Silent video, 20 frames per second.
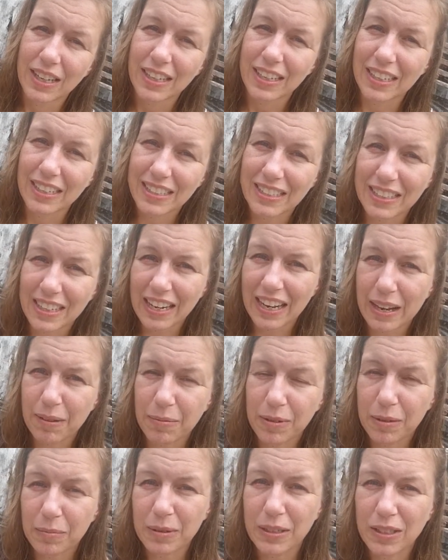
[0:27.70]
Yes, today I'm
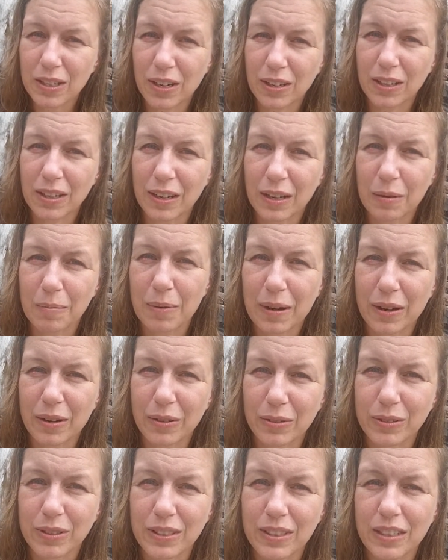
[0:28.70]
going to be talking
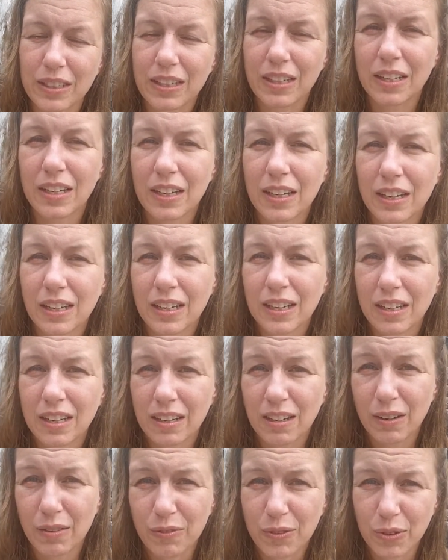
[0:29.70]
about
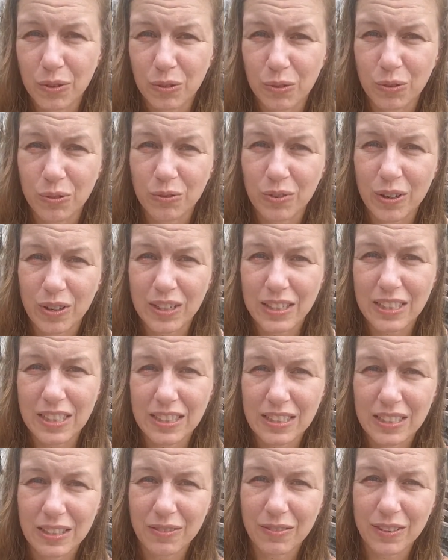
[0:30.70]
a few very
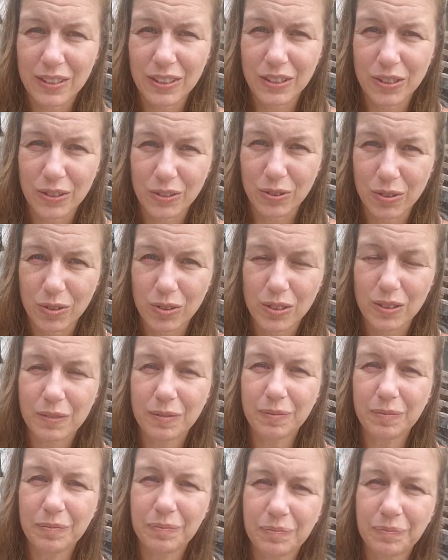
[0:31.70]
sensitive issues
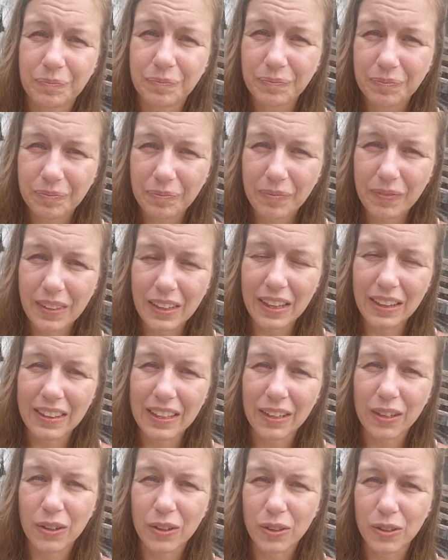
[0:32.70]

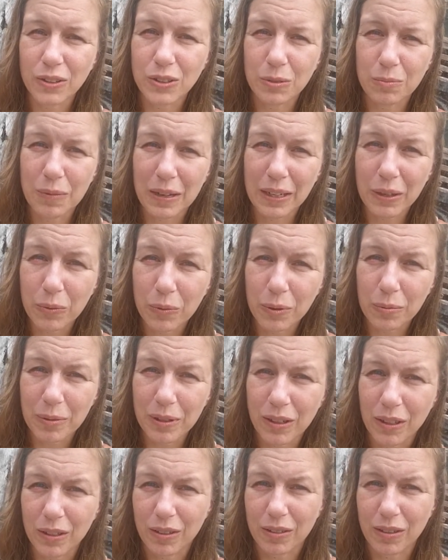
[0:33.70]
that occur to many
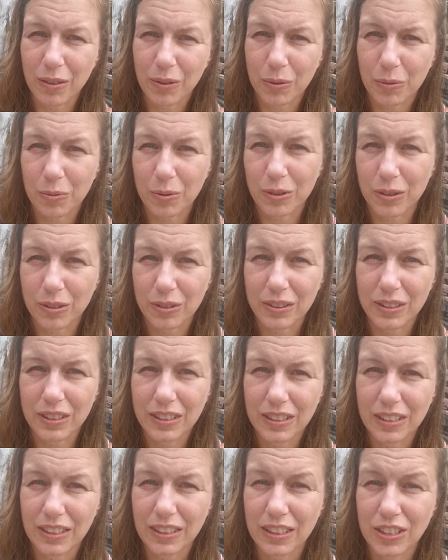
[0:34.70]
women all around the world
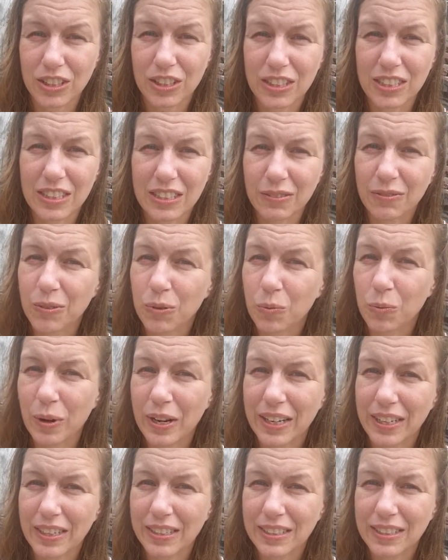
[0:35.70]
in just different
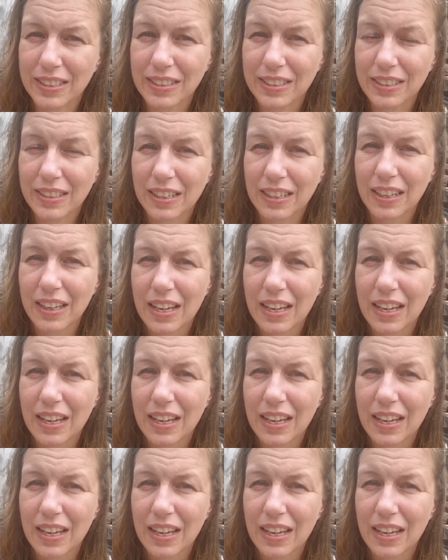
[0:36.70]
ways.